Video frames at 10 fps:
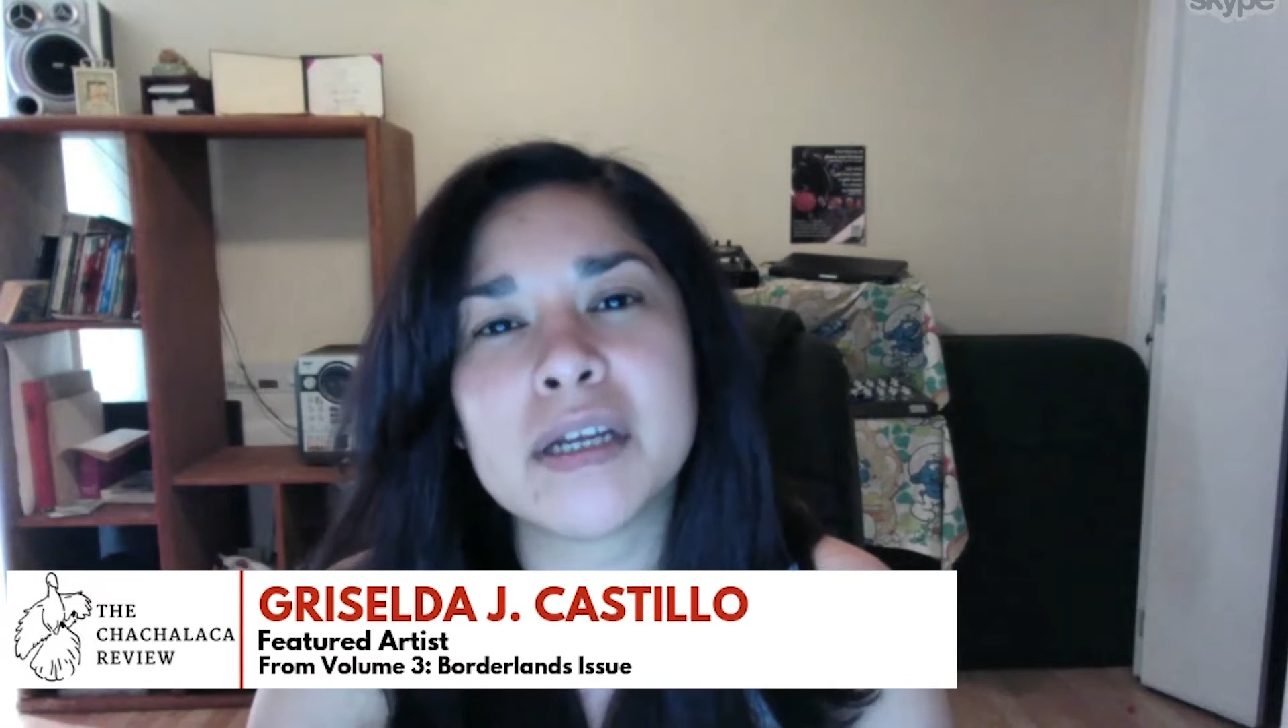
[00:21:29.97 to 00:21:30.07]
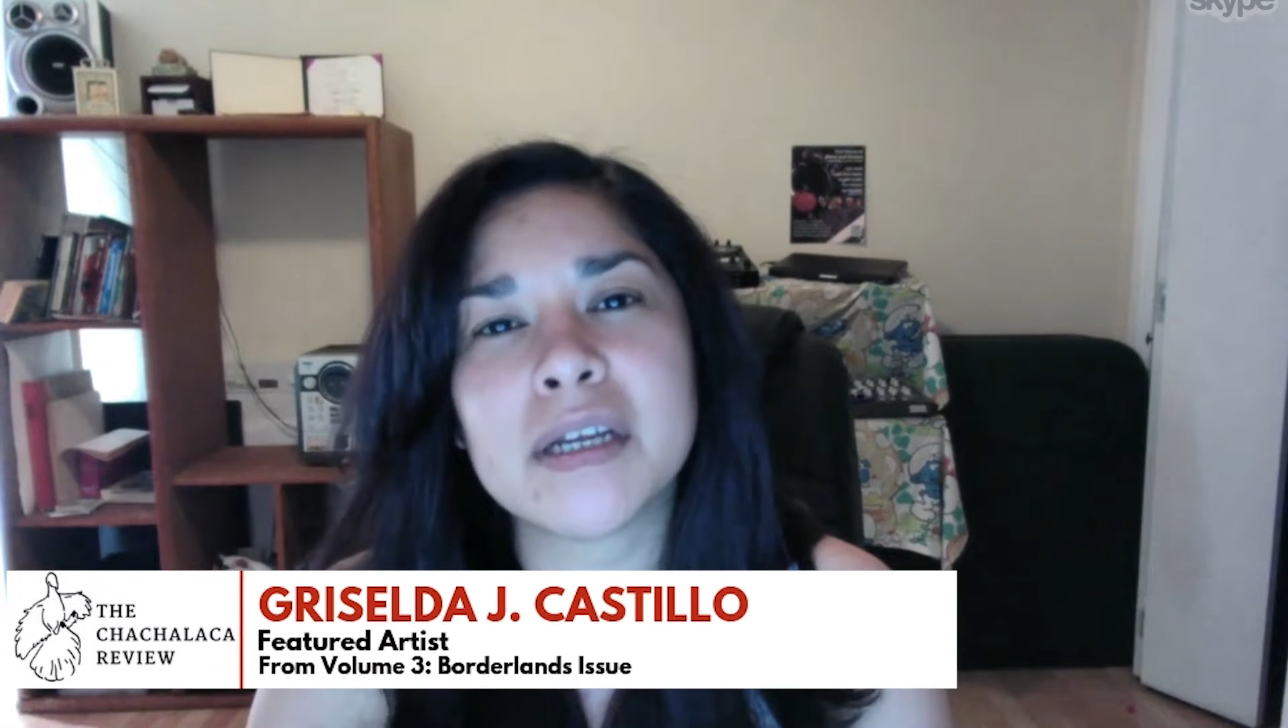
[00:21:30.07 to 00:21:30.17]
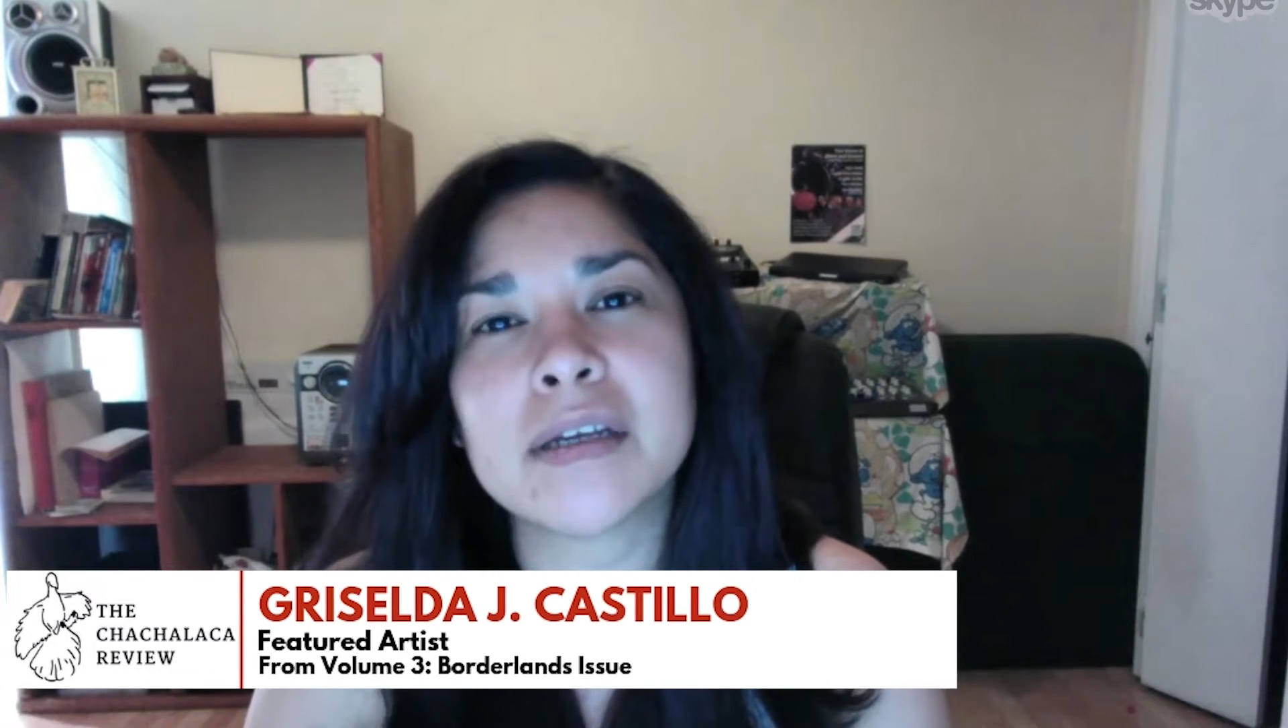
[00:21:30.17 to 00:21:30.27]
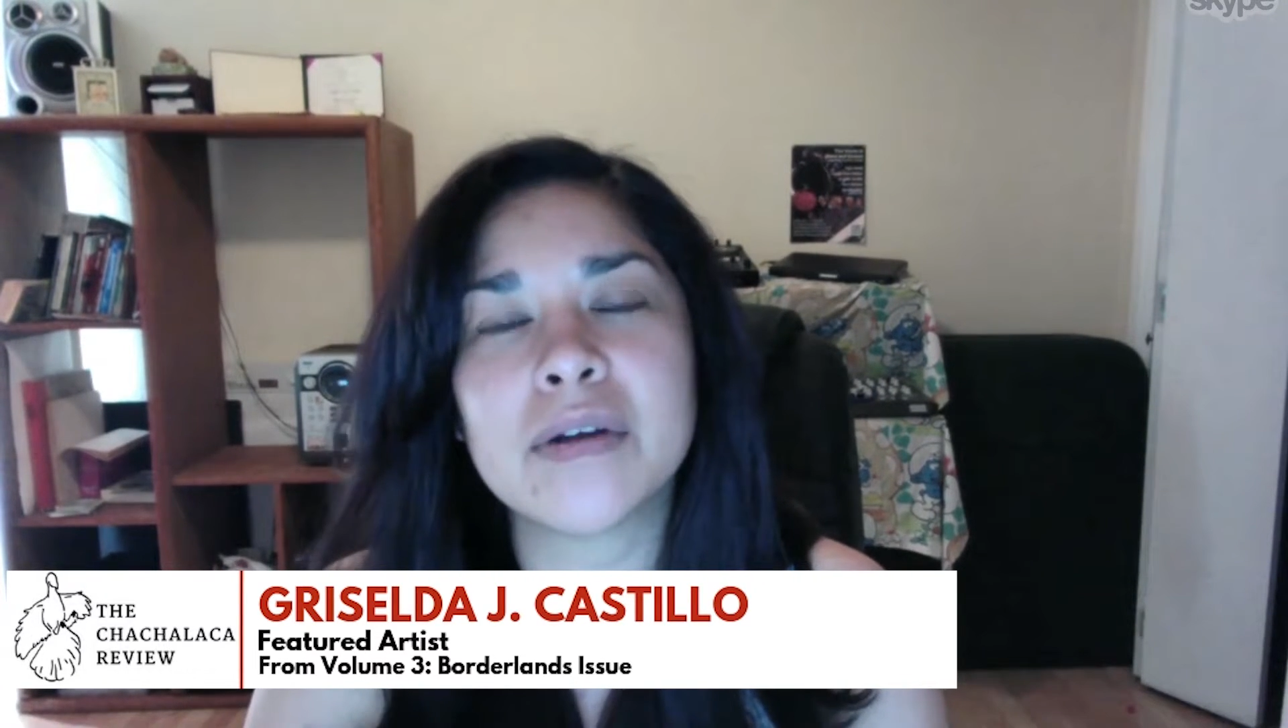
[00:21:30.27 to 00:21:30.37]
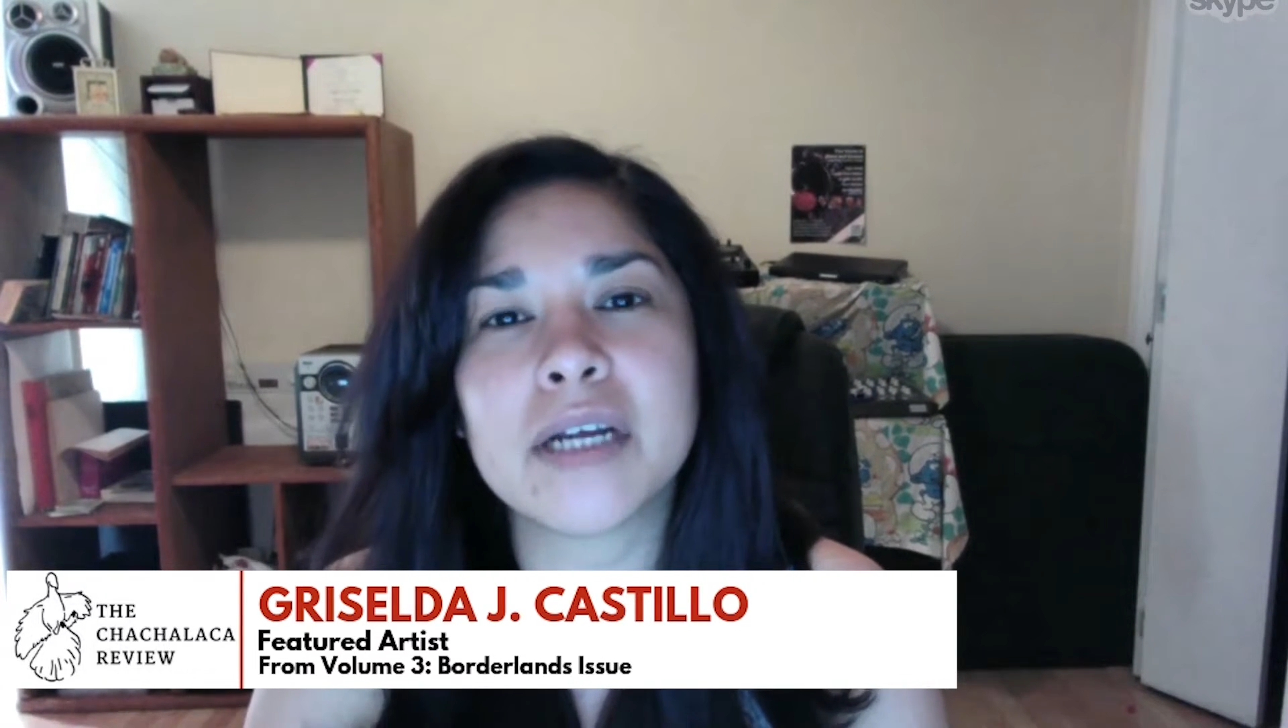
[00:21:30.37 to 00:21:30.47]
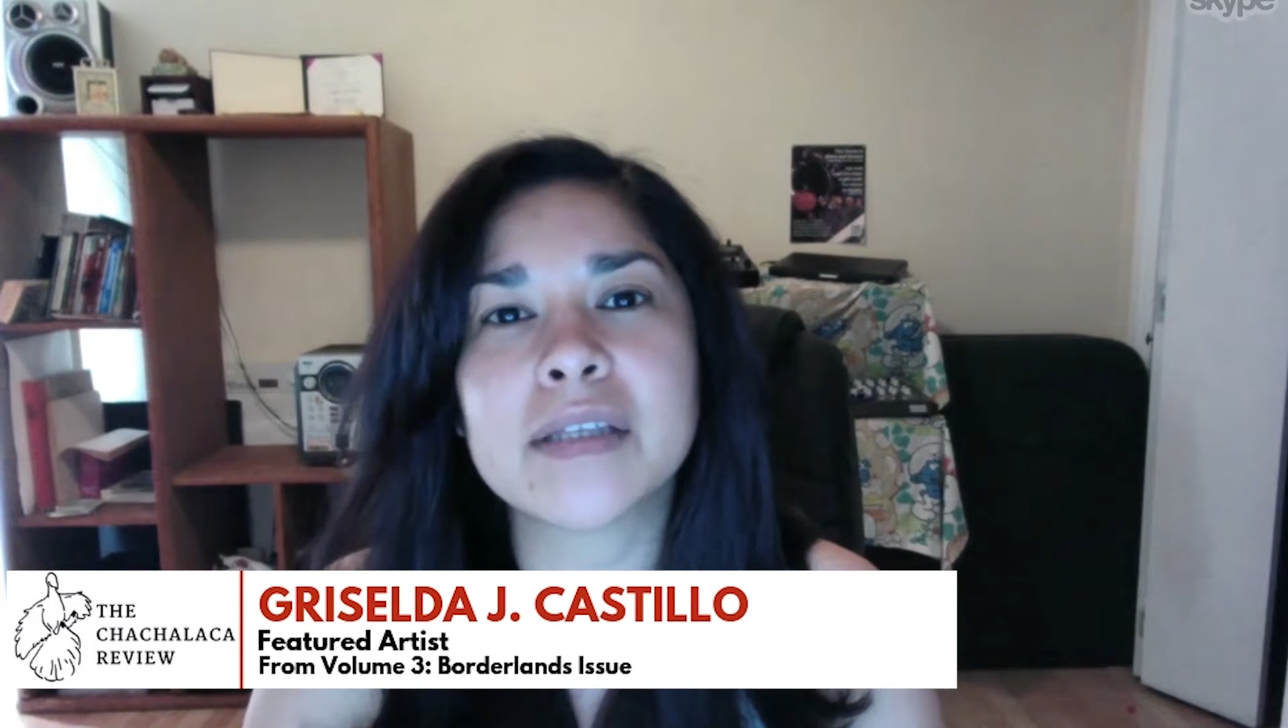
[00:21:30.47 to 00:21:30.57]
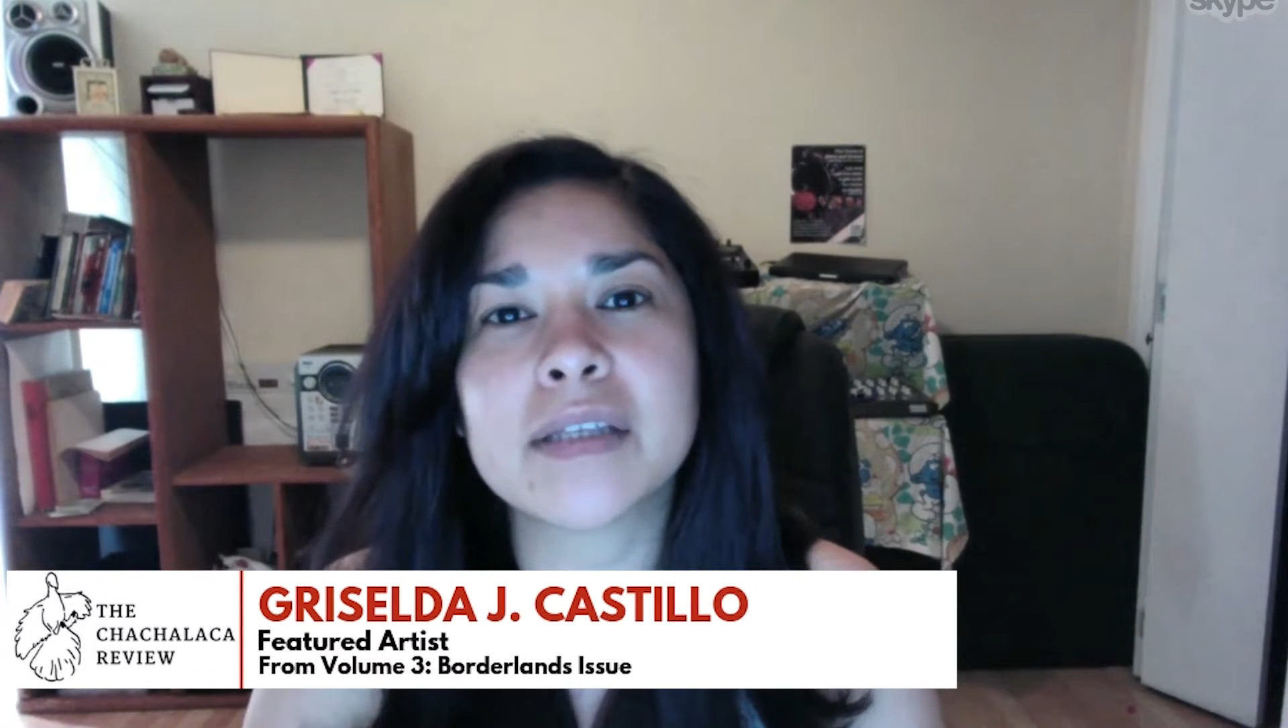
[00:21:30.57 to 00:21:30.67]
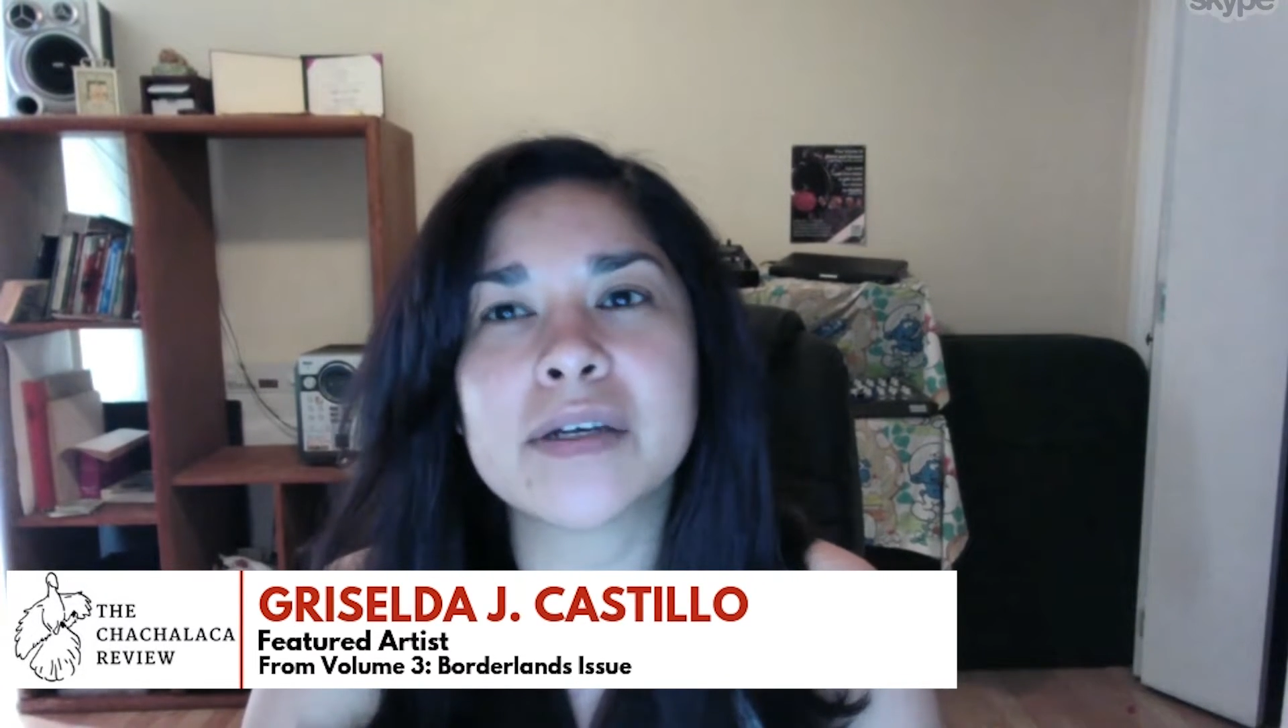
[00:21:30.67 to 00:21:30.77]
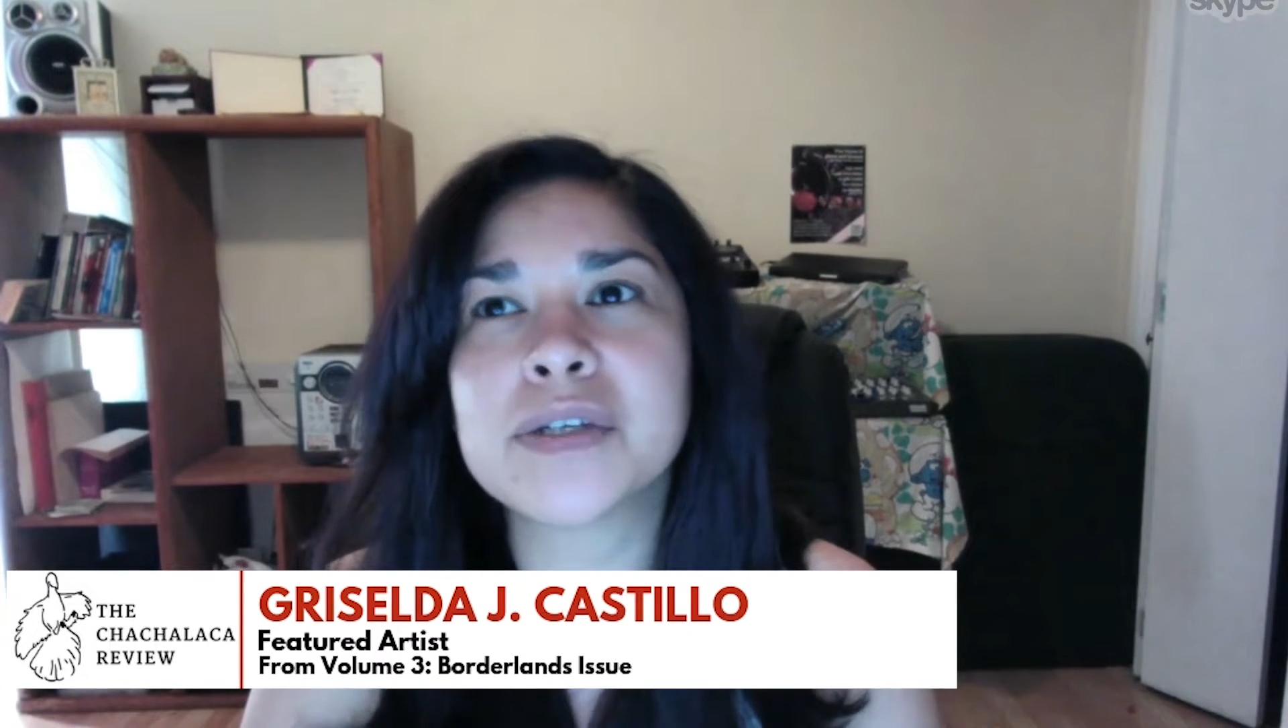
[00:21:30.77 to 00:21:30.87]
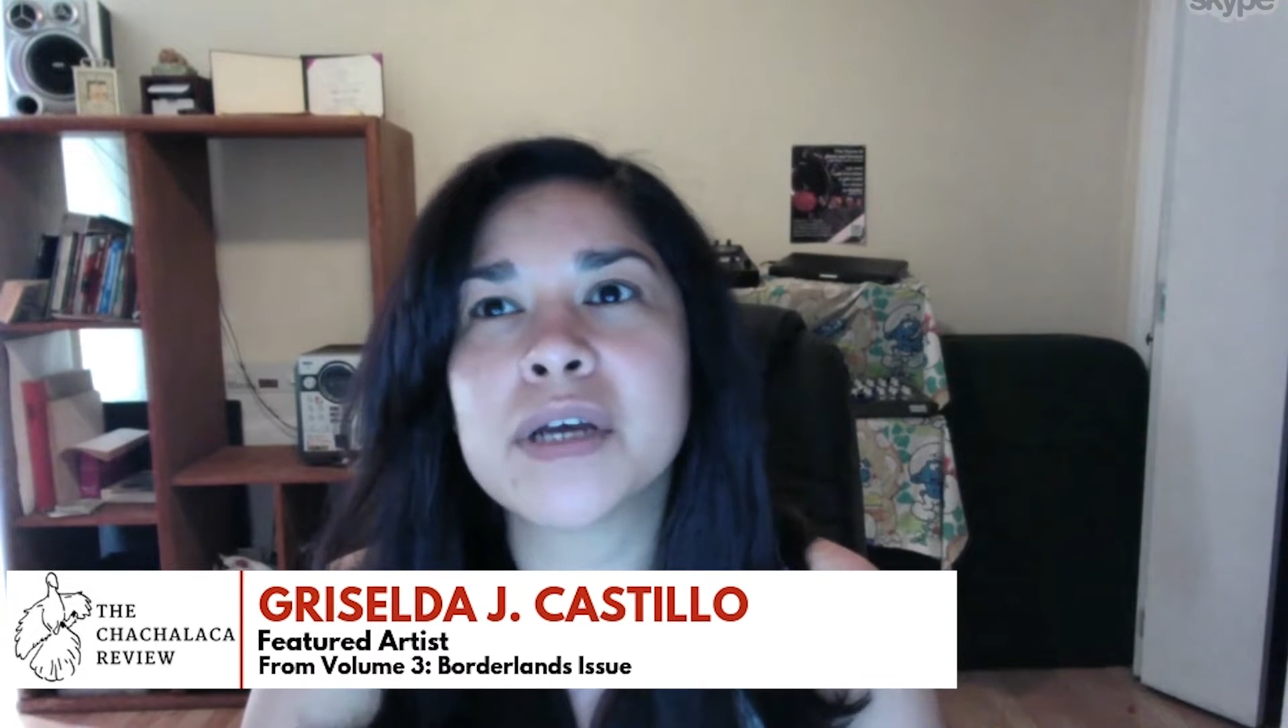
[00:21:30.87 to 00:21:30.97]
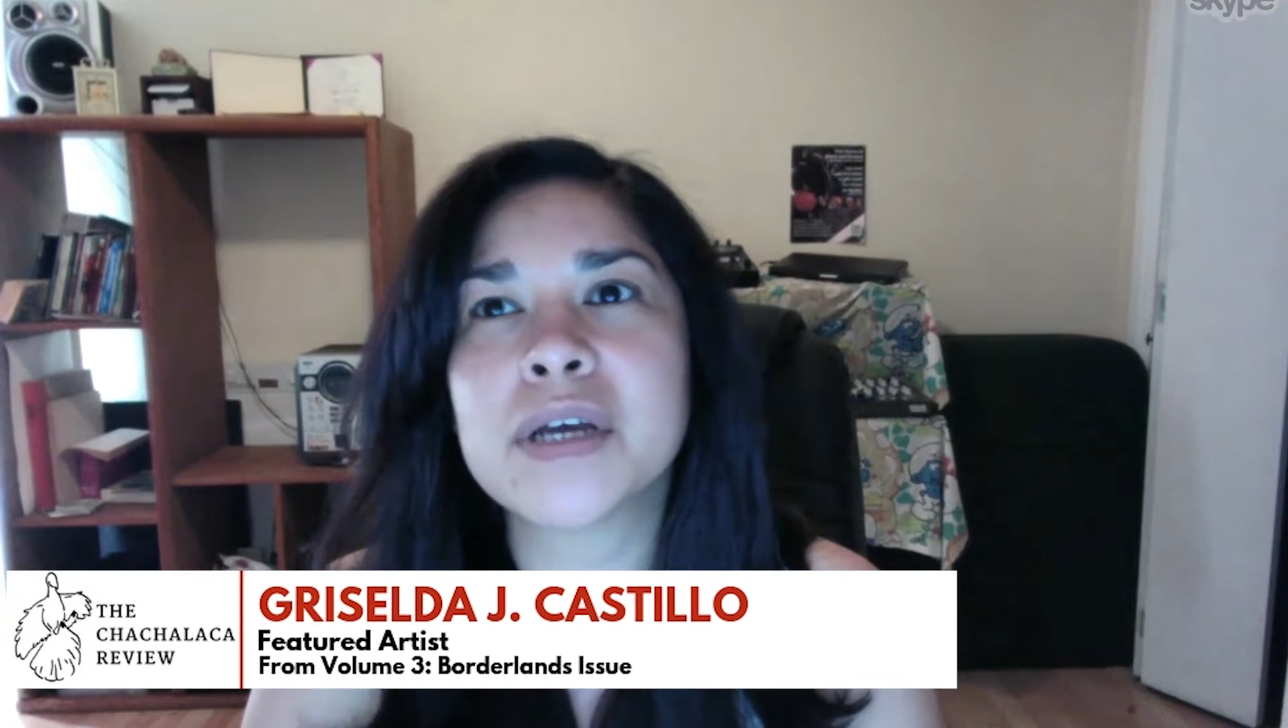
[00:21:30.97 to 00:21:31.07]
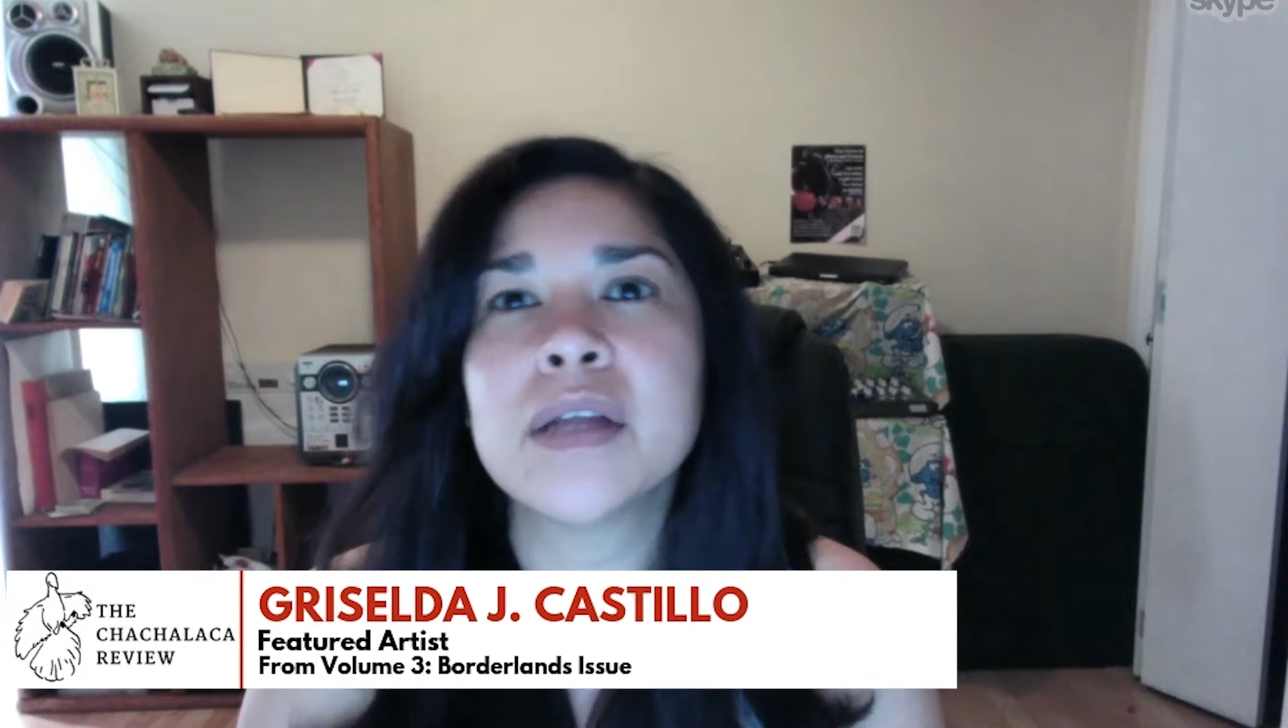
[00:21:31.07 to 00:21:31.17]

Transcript: You know, like there's